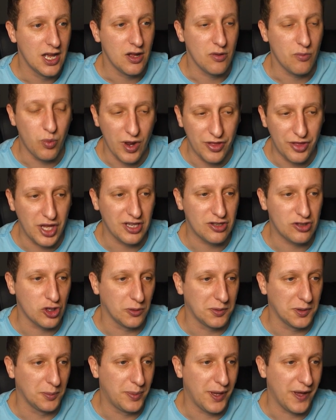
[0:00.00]
With this
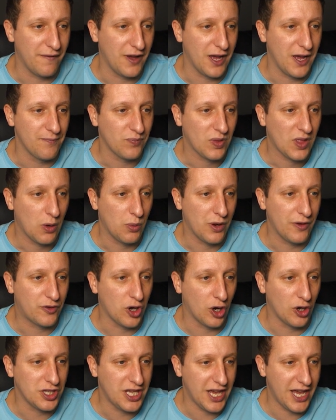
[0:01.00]
double pivot, we've
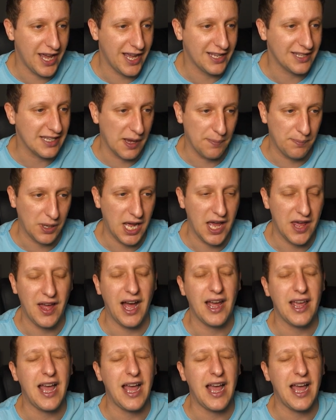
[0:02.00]
got Yates, a player that I